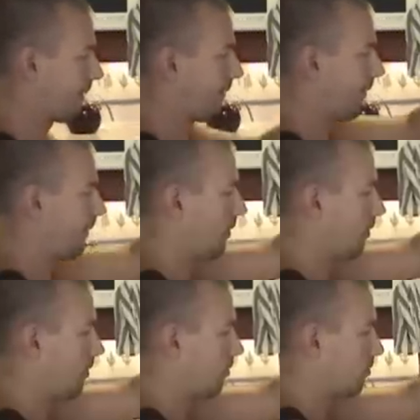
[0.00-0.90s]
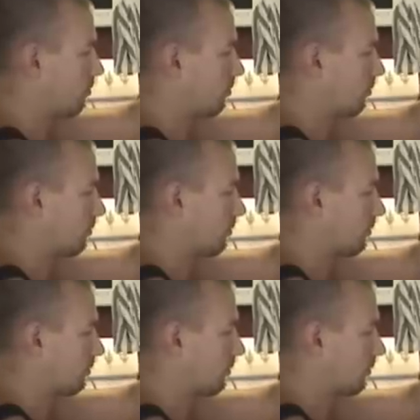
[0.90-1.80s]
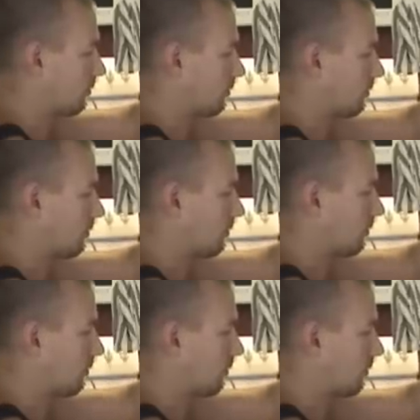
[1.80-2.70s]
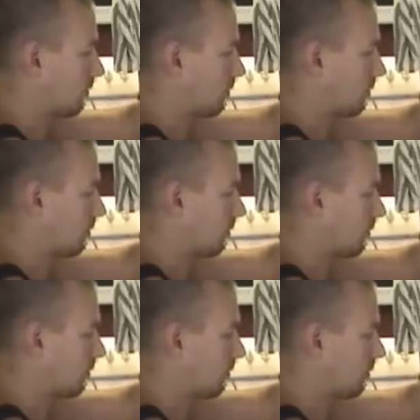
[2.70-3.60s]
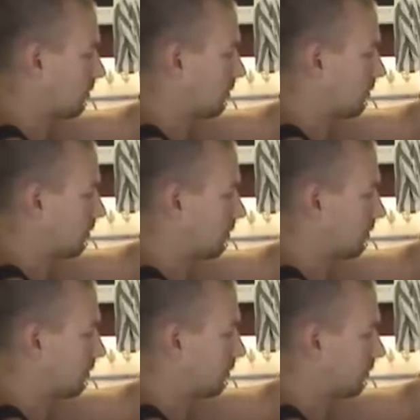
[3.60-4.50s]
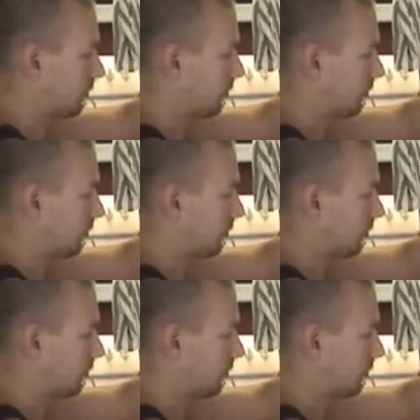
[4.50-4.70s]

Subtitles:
Nobody speaks.